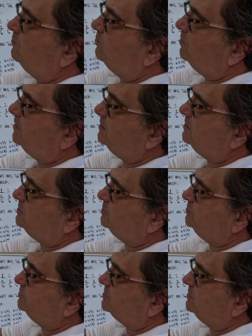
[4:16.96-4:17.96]
1 and a 2
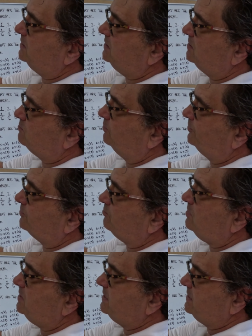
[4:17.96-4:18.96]
is going to equal
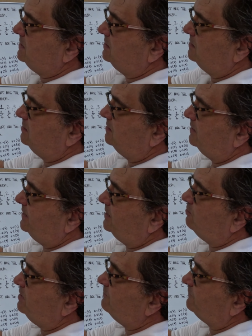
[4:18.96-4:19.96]
3.
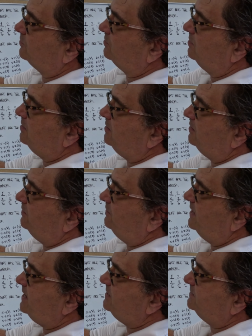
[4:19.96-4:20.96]
However,
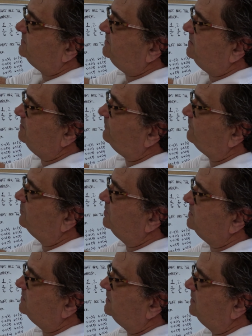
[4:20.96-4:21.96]
that is
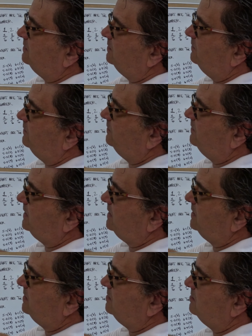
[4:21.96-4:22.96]
different
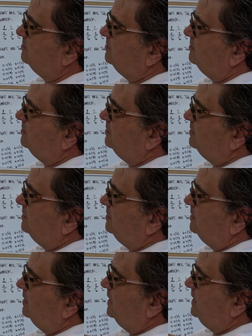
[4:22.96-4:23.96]
than
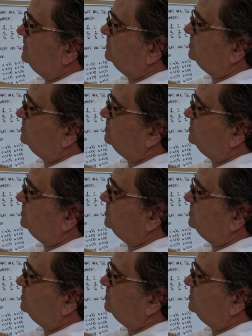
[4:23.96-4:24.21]
a